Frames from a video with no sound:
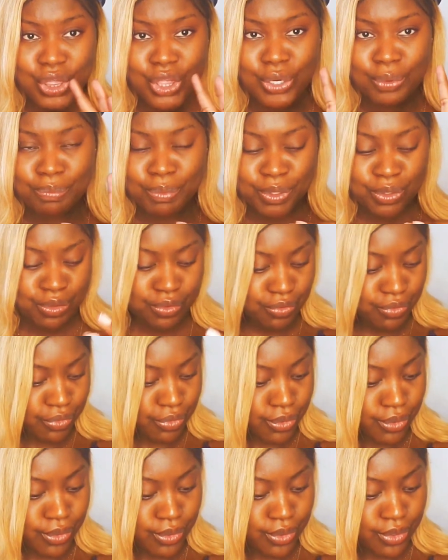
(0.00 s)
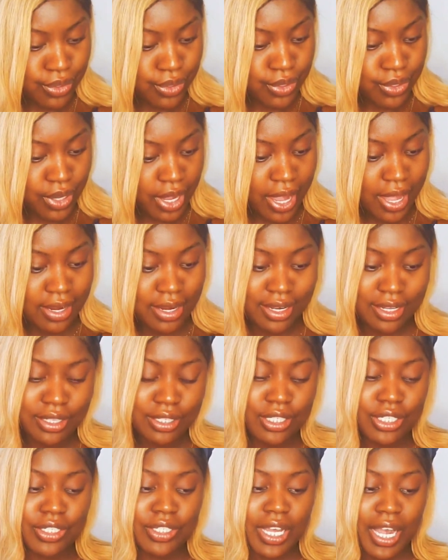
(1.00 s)
They're beautiful. And the
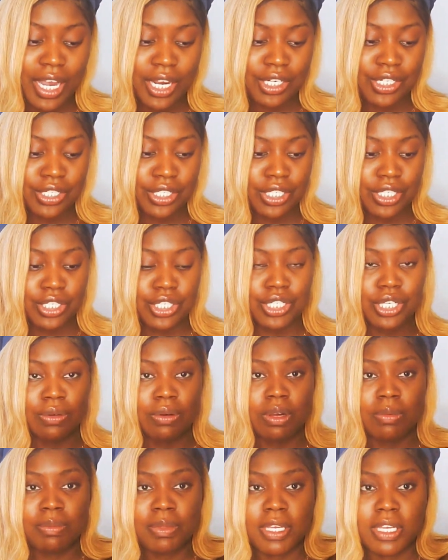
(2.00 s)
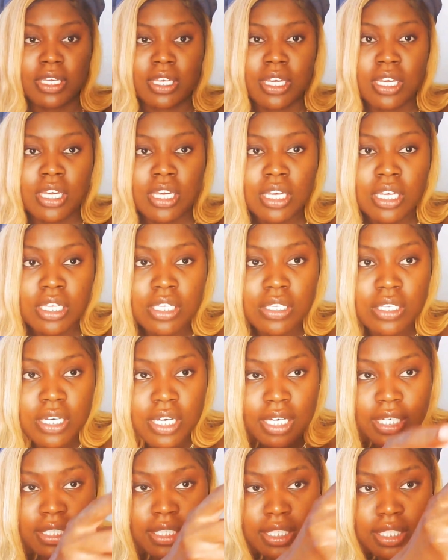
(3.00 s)
glitters actually show up. Like, you
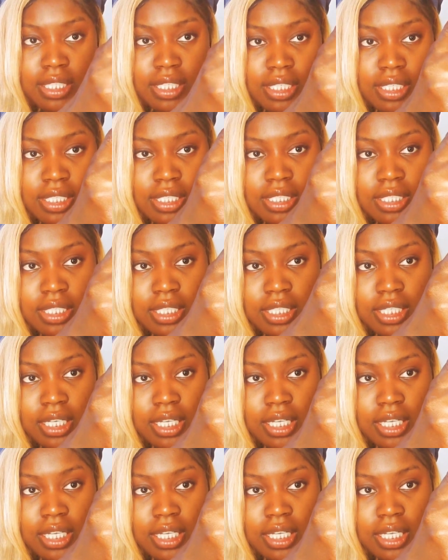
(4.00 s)
guys see this?